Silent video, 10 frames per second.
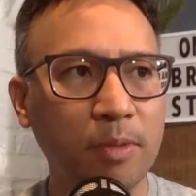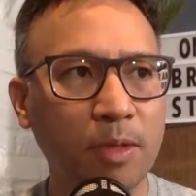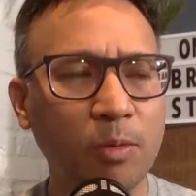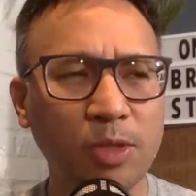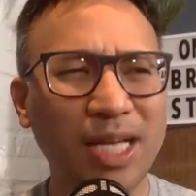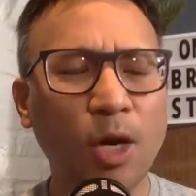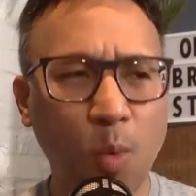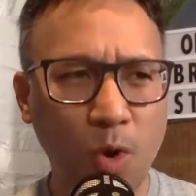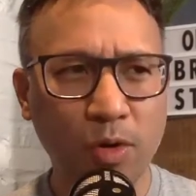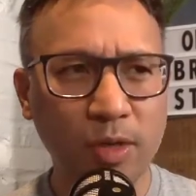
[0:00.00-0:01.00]
it was like a
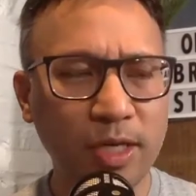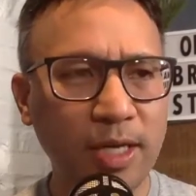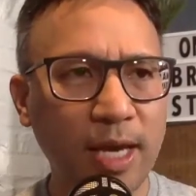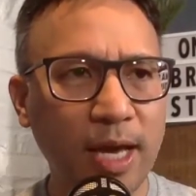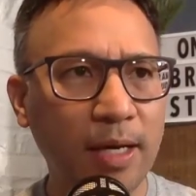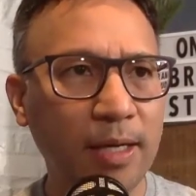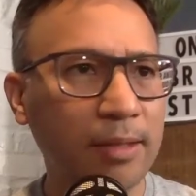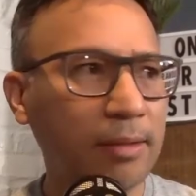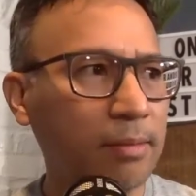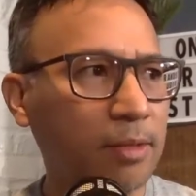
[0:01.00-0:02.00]
quarterly
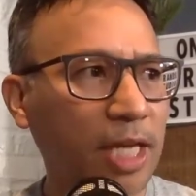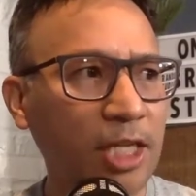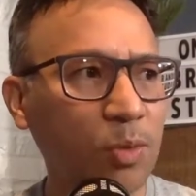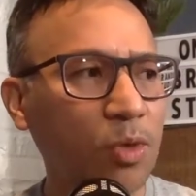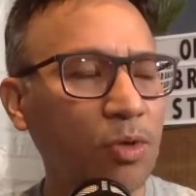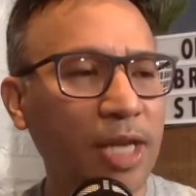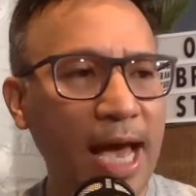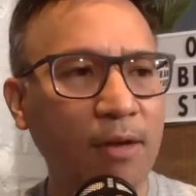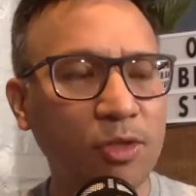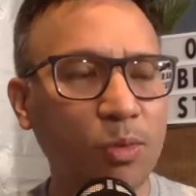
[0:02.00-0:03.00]
schedule
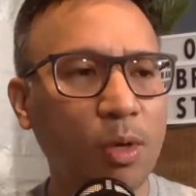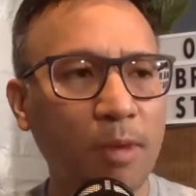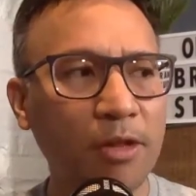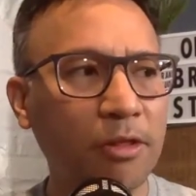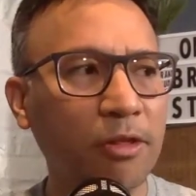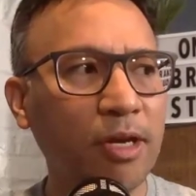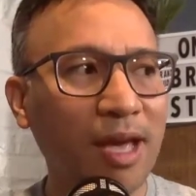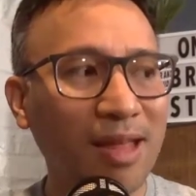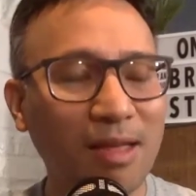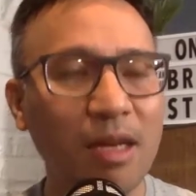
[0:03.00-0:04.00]
now to a
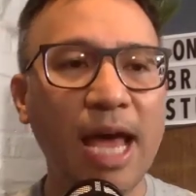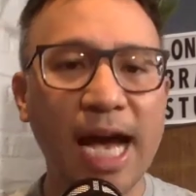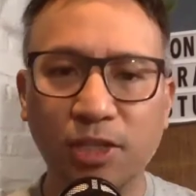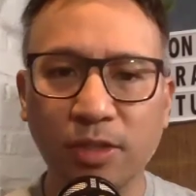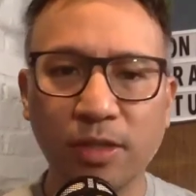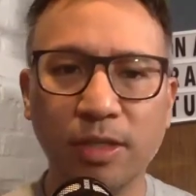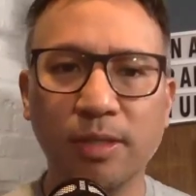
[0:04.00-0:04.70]
monthly and then nationally.